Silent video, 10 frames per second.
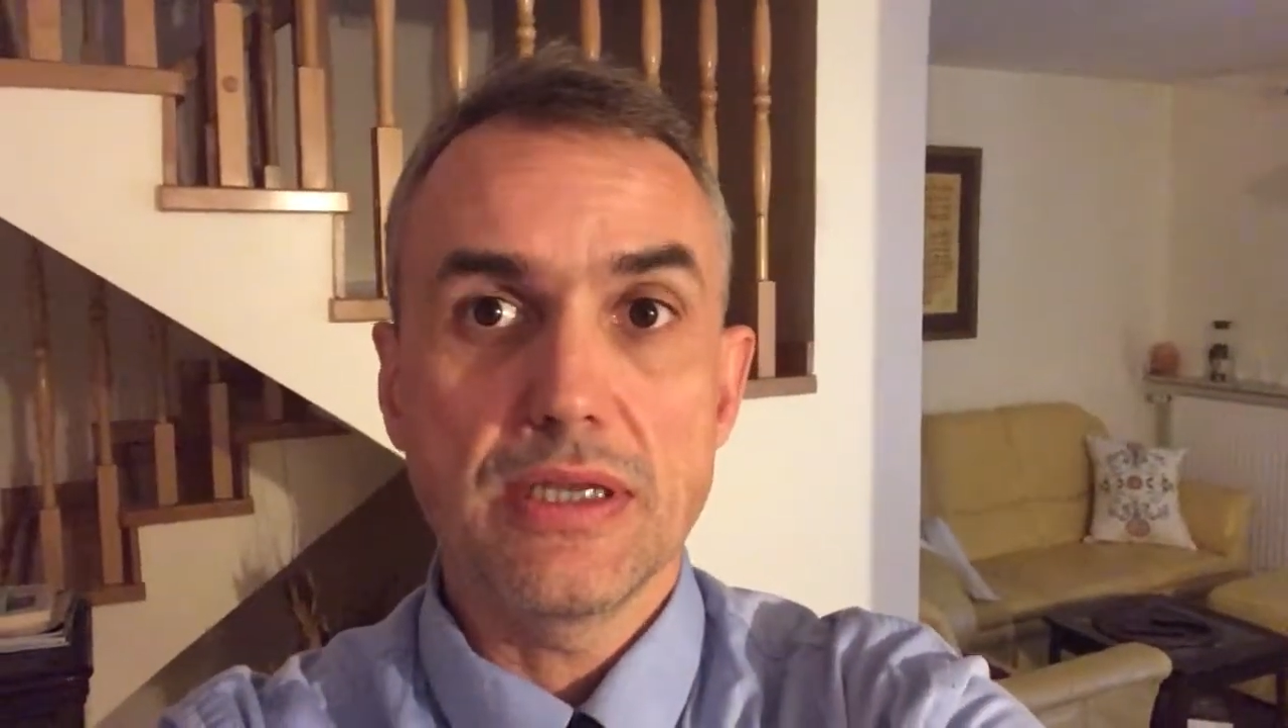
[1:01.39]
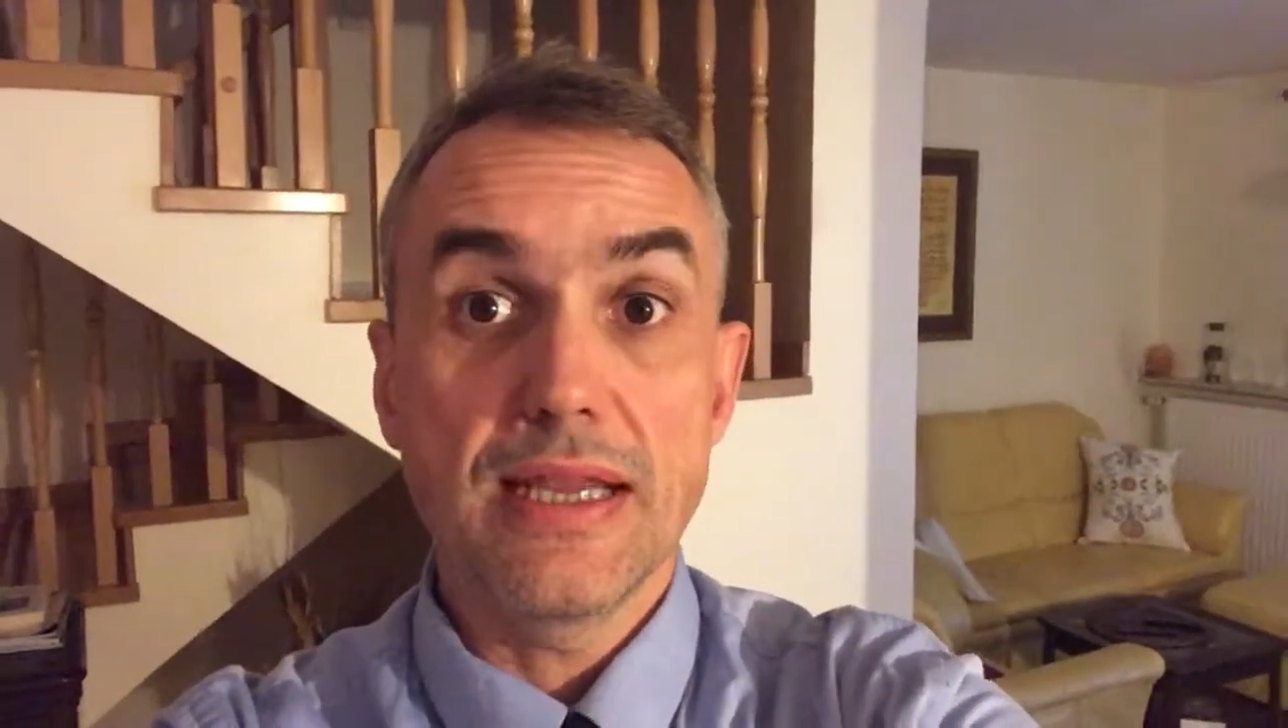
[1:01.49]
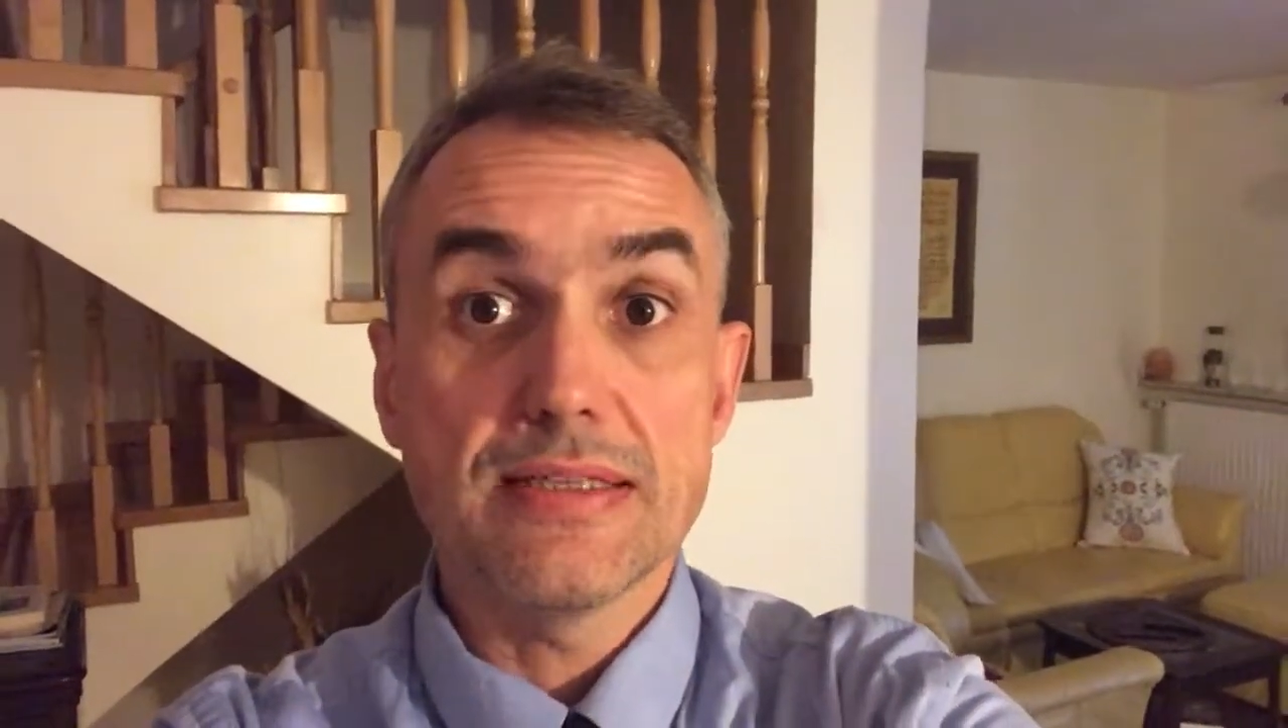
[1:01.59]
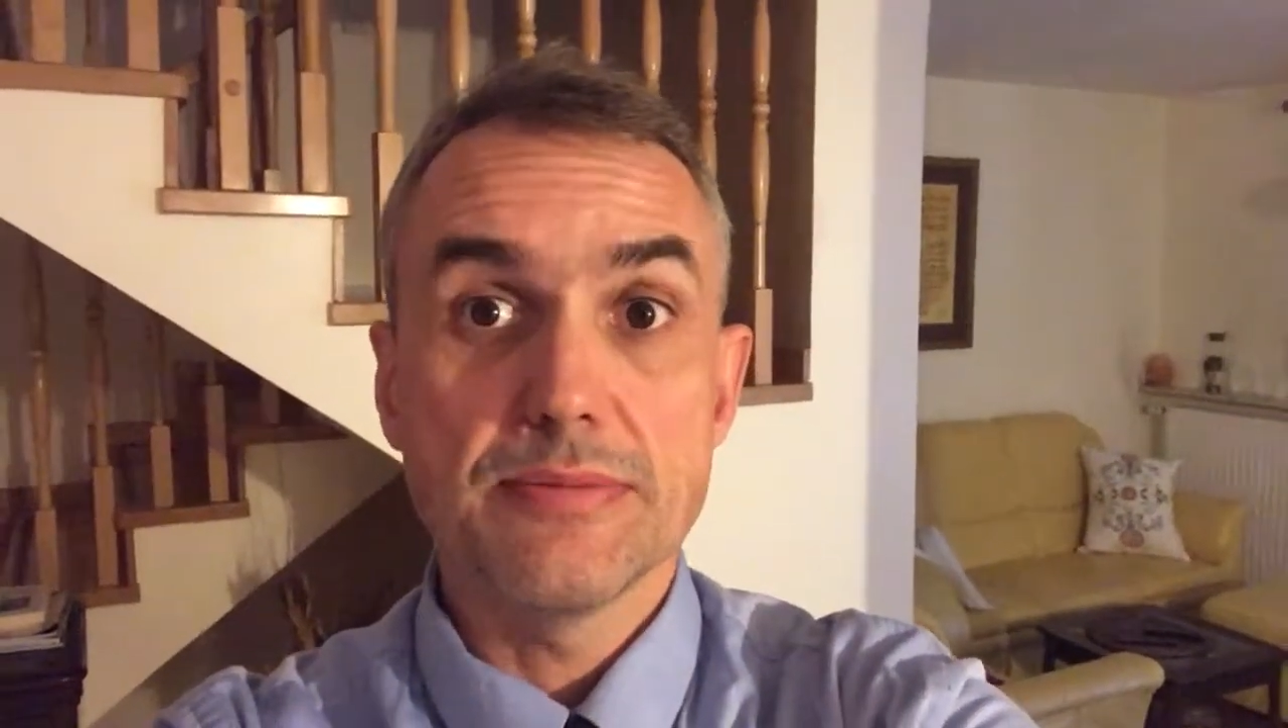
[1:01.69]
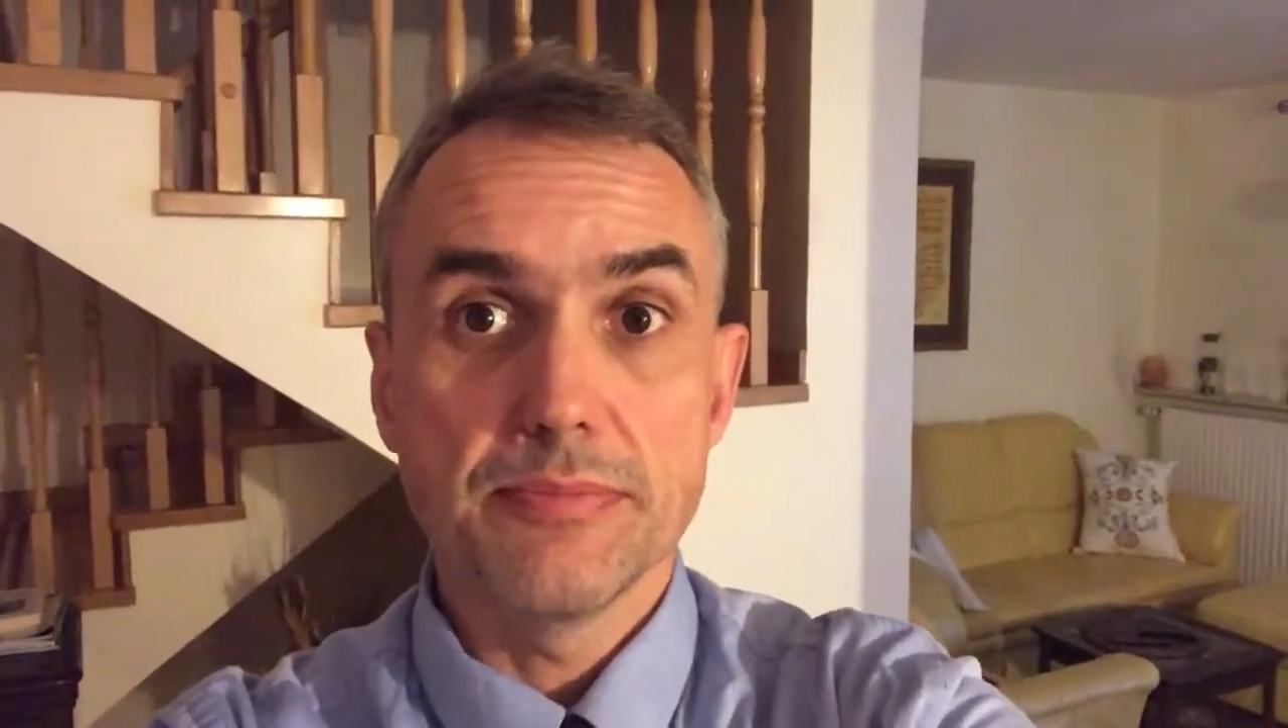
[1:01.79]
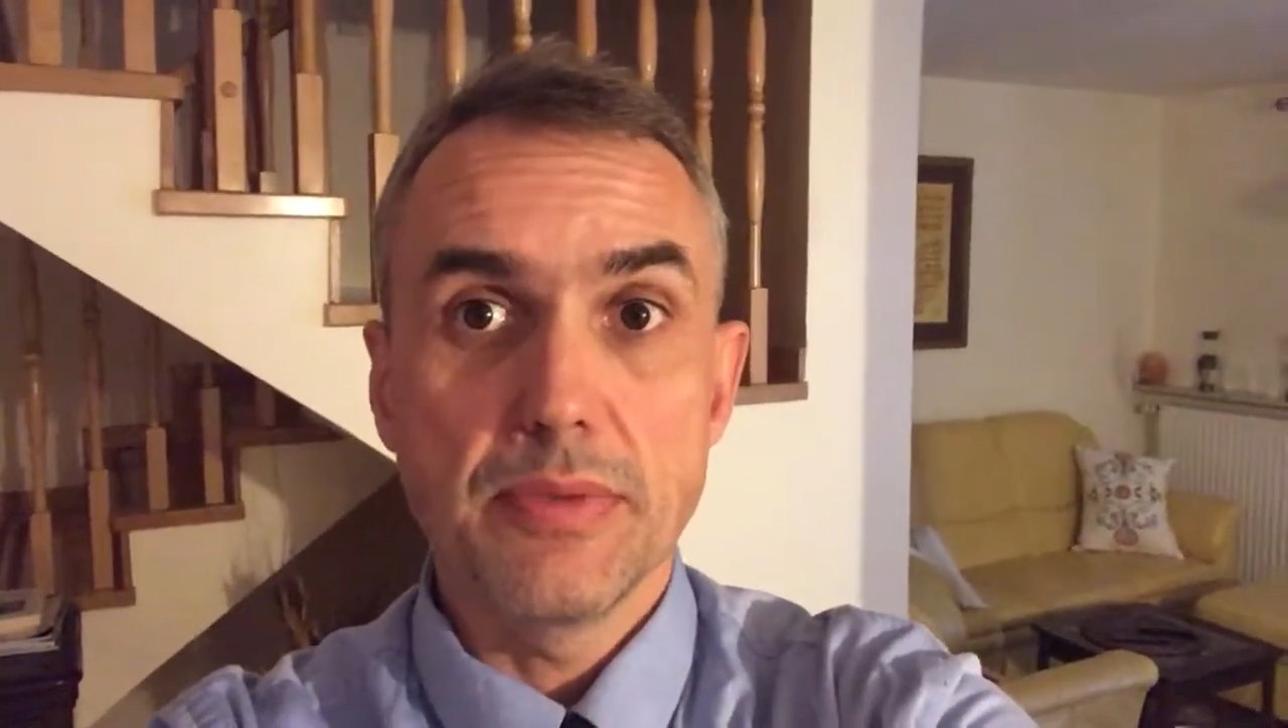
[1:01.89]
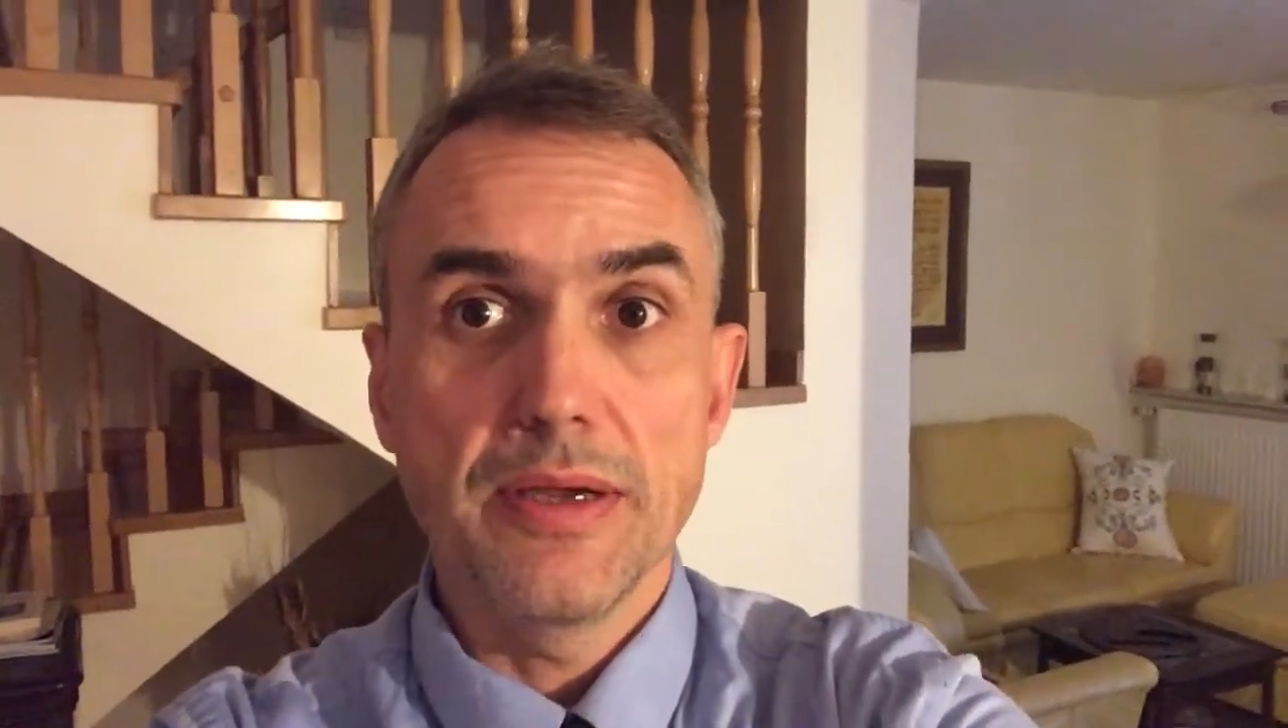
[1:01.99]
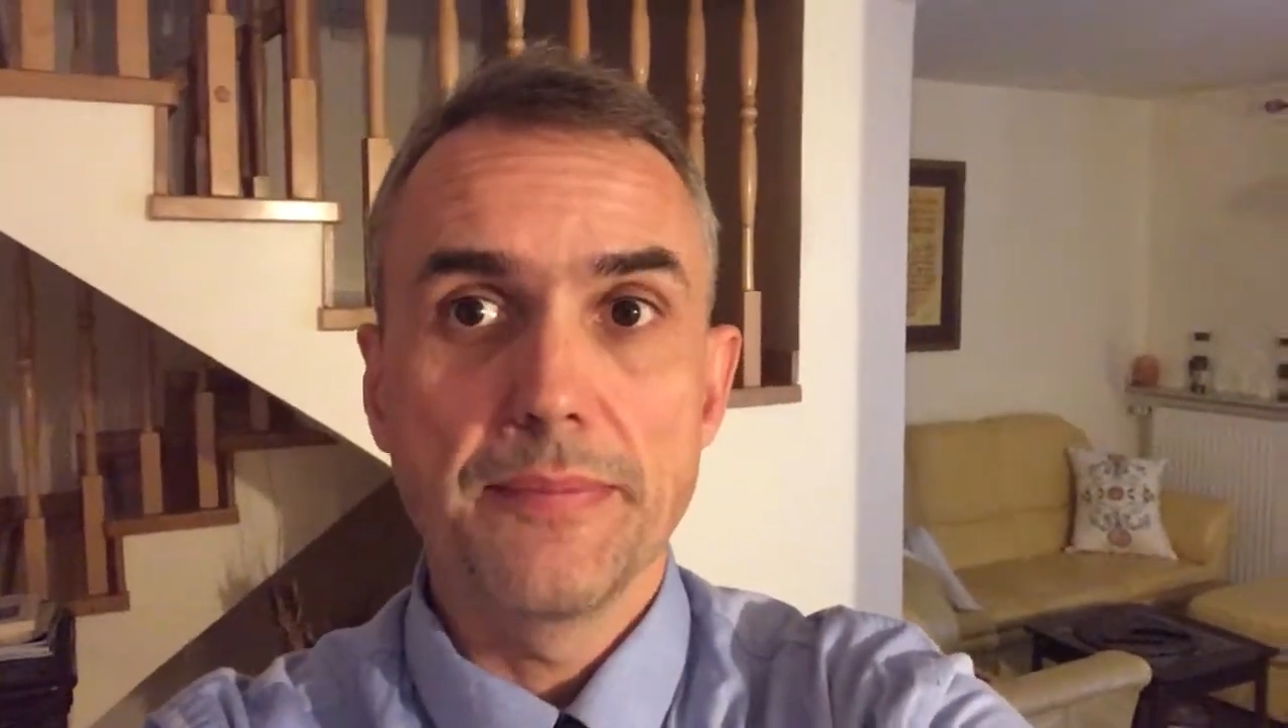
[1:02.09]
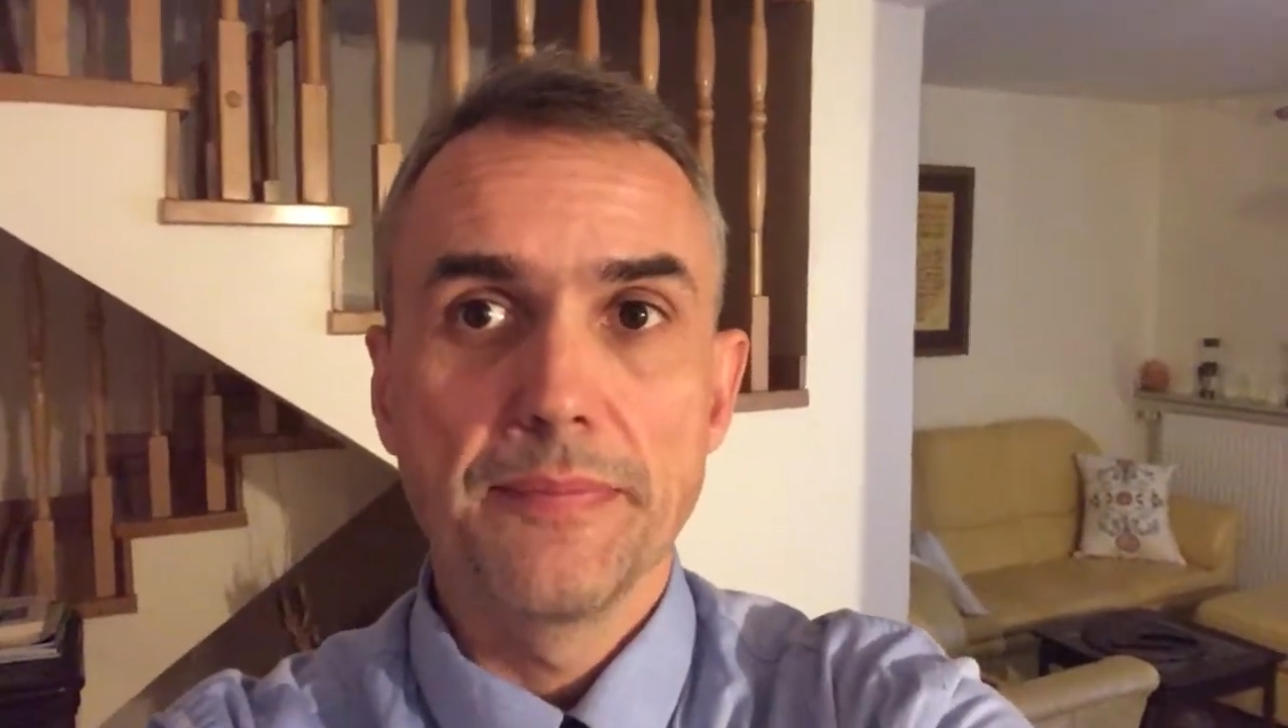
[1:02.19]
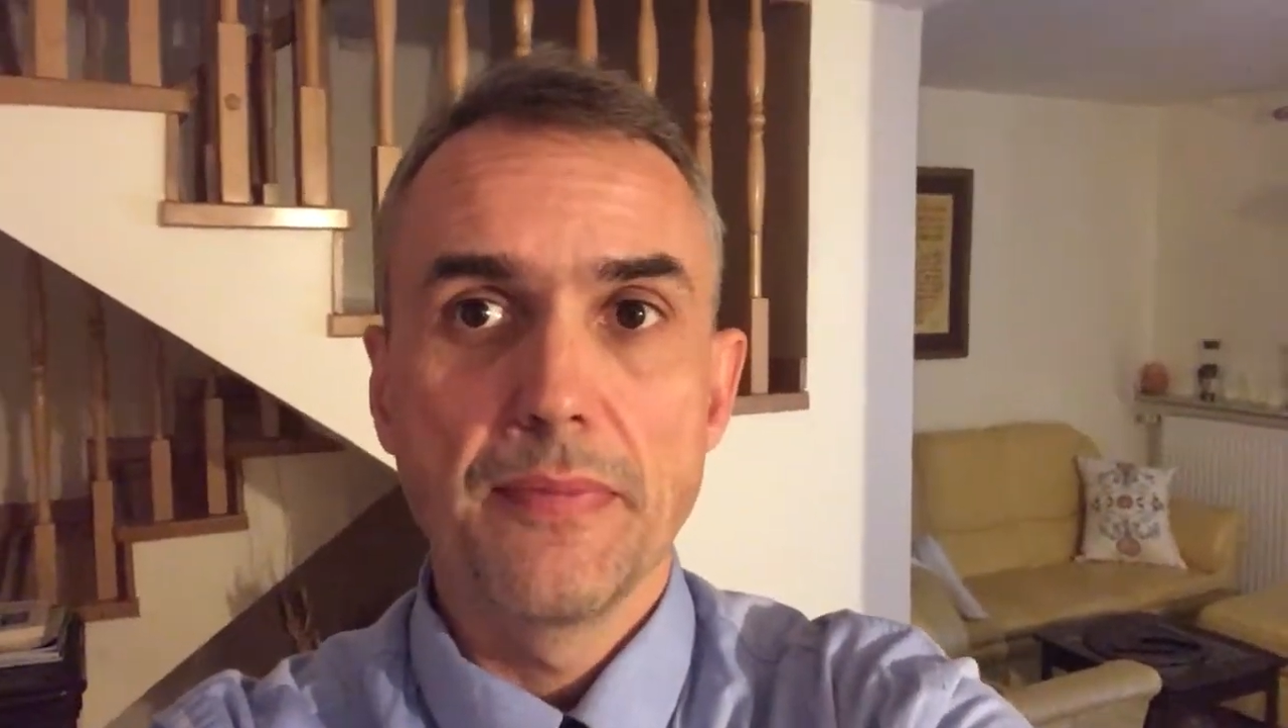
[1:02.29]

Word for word: class. Bye.